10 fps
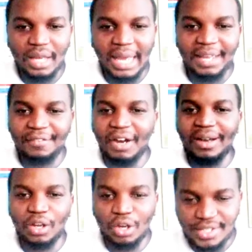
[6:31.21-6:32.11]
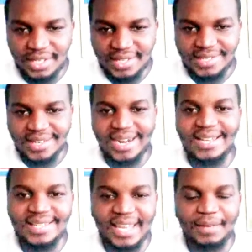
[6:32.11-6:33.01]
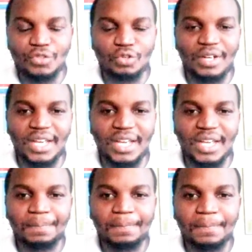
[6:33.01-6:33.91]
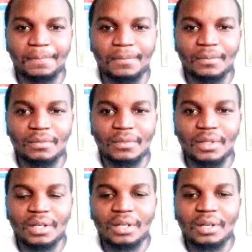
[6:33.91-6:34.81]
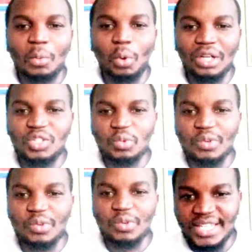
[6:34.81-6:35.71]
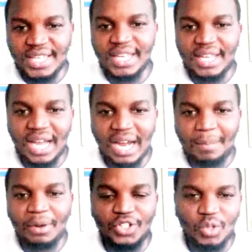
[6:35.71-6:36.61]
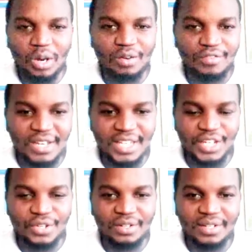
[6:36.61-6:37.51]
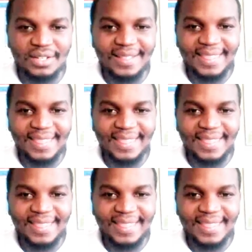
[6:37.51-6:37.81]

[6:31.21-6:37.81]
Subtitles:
if our Lord Jesus Christ came today, what would he say about your conversation?